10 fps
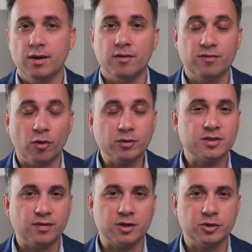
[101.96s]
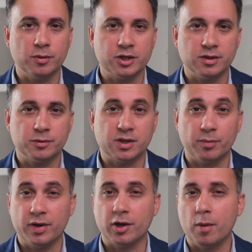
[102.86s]
Voltage fluctuations, which are
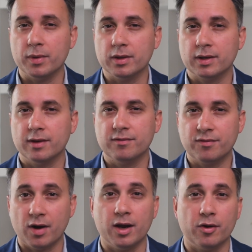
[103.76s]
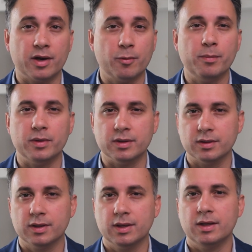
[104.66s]
pretty common, can fry your equipment.
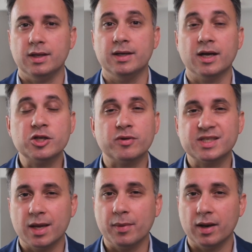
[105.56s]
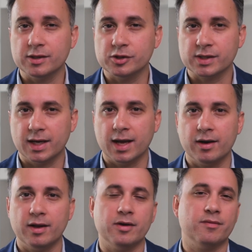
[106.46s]
Industrial stabilizers can add
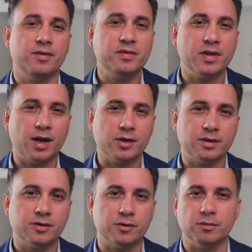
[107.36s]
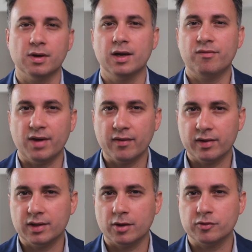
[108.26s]
another 50,000 to
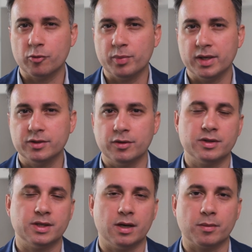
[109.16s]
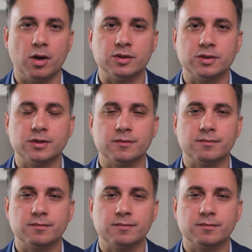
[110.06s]
500,000 rupees to your setup costs.